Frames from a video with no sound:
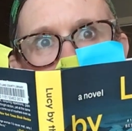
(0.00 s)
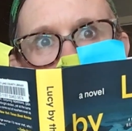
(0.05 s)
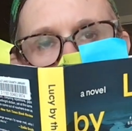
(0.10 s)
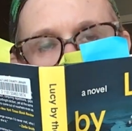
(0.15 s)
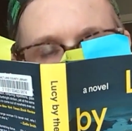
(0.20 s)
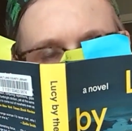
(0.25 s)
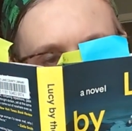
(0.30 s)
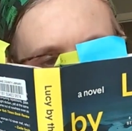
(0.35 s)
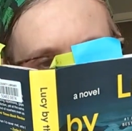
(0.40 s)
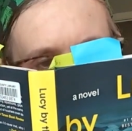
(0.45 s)
And
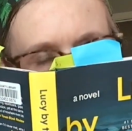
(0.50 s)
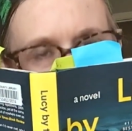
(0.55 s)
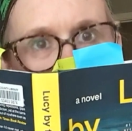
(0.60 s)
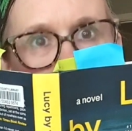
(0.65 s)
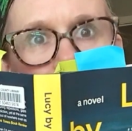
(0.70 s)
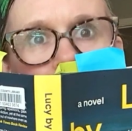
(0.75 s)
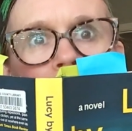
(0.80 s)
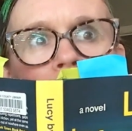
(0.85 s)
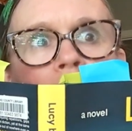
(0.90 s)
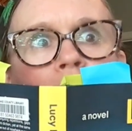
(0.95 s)
then every now
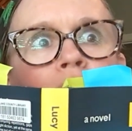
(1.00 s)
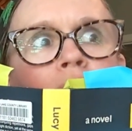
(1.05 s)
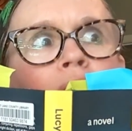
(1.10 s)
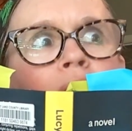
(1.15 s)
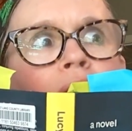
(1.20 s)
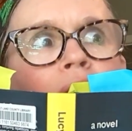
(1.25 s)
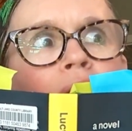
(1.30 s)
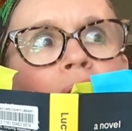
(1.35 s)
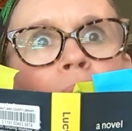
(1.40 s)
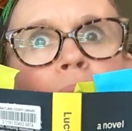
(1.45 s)
and then I
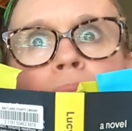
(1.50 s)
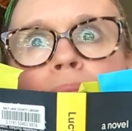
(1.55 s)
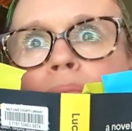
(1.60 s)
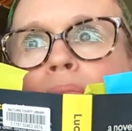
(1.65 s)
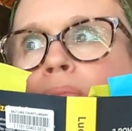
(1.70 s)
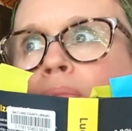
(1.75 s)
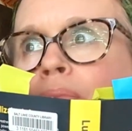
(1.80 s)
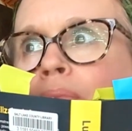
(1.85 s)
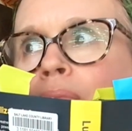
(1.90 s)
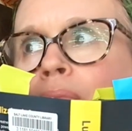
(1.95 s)
look up
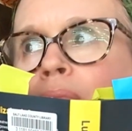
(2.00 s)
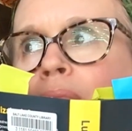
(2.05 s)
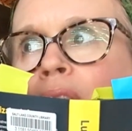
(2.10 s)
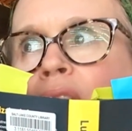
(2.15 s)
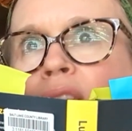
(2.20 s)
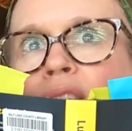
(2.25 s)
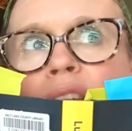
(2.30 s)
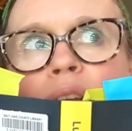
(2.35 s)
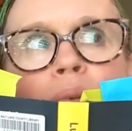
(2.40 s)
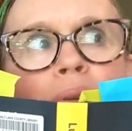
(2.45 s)

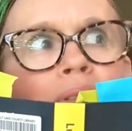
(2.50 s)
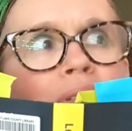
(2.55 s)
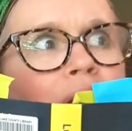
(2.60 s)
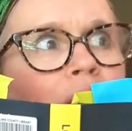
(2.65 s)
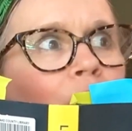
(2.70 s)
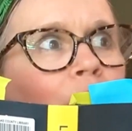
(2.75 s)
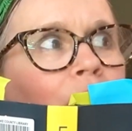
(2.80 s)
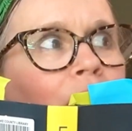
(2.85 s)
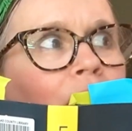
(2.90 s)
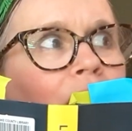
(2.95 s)
and see what's
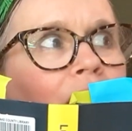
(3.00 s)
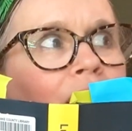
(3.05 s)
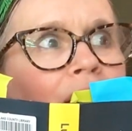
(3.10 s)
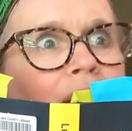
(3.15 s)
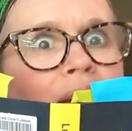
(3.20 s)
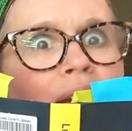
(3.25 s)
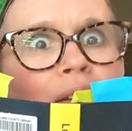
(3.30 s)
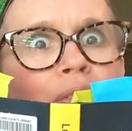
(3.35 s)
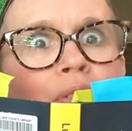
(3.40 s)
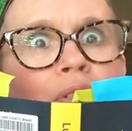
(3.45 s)
going on. I
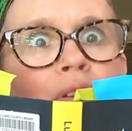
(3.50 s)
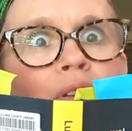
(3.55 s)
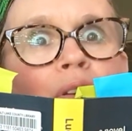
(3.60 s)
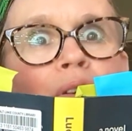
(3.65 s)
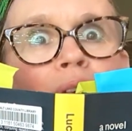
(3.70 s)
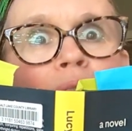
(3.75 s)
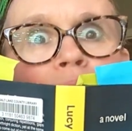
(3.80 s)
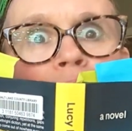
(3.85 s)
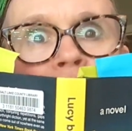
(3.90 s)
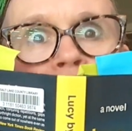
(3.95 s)
hear the
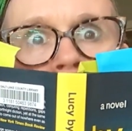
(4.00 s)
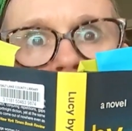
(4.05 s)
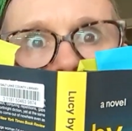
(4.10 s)
news,